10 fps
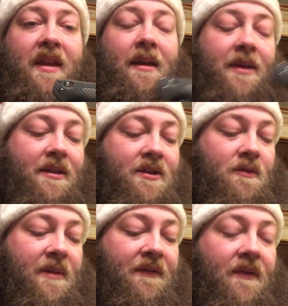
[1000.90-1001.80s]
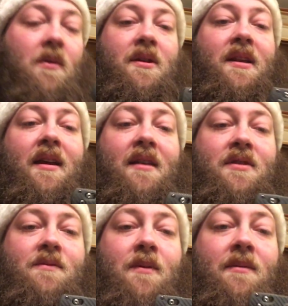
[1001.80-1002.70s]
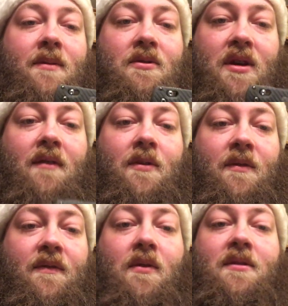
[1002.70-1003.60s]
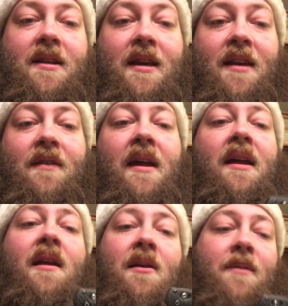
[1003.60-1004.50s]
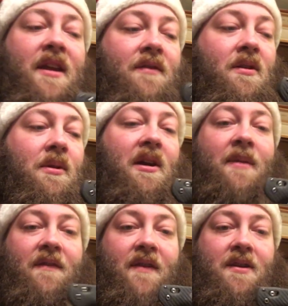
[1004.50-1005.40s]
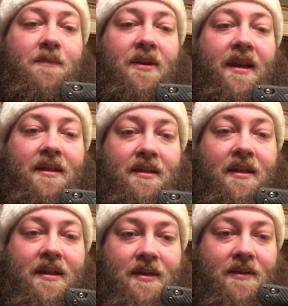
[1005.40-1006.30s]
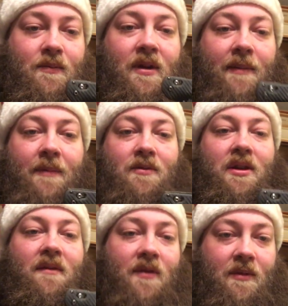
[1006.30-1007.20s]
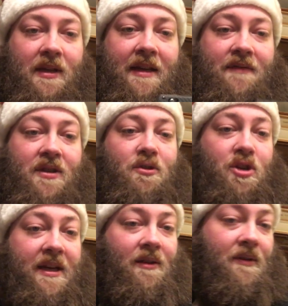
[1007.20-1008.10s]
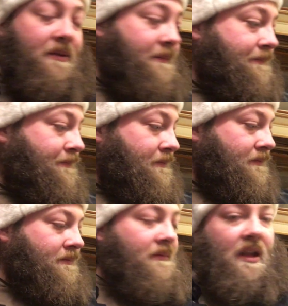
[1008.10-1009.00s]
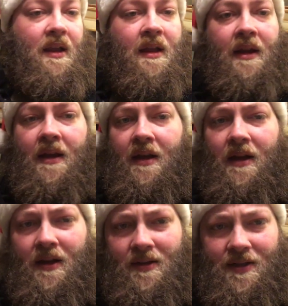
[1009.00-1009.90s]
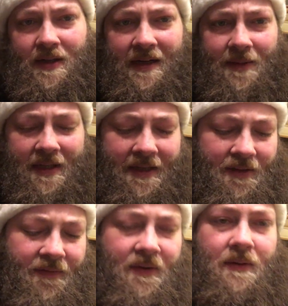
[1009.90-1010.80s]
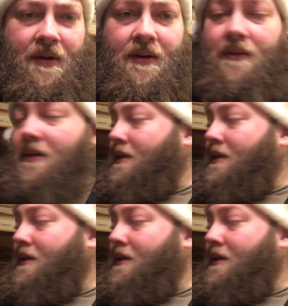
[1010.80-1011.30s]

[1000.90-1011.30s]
I mean, at least with my folding knives, it's probably the most comfortable folding knife, but even a lot of my fixed blades, this is one of my most comfortable knives in general. Oh, sorry about that, the phone going